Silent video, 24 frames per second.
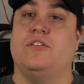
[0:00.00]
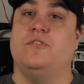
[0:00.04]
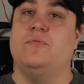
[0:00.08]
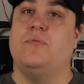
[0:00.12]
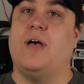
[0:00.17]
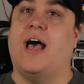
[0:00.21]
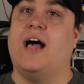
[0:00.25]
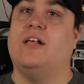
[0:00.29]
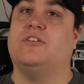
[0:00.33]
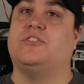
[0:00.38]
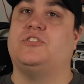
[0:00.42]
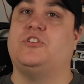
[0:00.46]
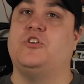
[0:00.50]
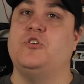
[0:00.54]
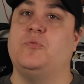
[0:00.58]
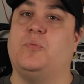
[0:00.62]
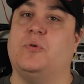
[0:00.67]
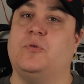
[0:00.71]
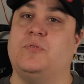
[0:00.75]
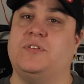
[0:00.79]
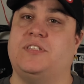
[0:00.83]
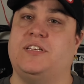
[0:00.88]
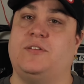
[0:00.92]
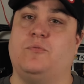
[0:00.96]
you, Alice
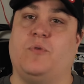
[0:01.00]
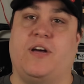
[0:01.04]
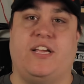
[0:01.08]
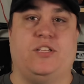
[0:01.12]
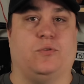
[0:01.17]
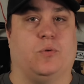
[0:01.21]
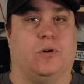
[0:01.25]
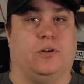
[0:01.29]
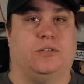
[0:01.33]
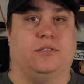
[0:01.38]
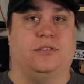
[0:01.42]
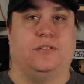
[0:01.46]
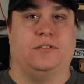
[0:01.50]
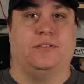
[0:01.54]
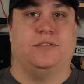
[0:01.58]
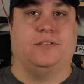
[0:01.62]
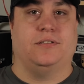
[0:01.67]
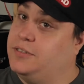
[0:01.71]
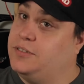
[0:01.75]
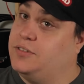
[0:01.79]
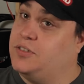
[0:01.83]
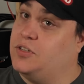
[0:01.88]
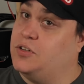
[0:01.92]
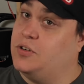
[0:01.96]
Cooper was in Wayne's World.
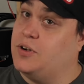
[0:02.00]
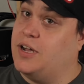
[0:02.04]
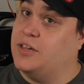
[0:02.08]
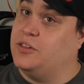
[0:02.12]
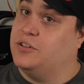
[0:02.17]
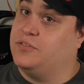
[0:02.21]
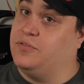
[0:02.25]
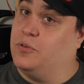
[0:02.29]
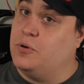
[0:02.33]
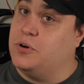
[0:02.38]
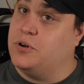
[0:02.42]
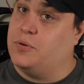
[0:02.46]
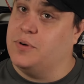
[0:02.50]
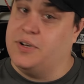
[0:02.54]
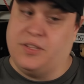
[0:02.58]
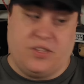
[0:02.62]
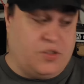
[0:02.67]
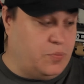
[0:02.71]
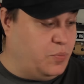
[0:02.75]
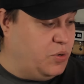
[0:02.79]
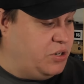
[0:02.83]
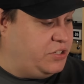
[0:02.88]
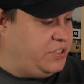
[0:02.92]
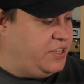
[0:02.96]
So I look forward to reading
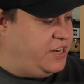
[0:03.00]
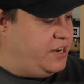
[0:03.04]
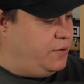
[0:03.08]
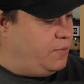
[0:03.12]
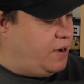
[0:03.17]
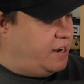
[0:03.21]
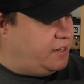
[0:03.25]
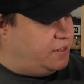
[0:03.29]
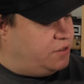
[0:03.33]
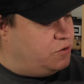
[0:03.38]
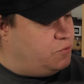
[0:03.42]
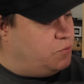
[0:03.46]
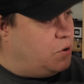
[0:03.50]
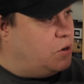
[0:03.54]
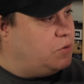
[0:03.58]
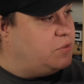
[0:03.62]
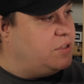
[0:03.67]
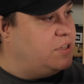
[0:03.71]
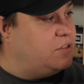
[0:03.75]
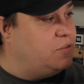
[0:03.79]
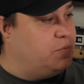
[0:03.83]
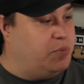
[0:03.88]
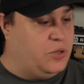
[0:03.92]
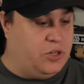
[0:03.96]
this book. Did he write? Who wrote
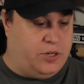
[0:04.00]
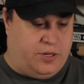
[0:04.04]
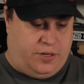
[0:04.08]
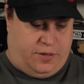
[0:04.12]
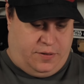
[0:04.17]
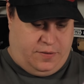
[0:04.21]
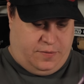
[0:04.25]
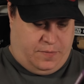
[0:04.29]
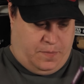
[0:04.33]
this book?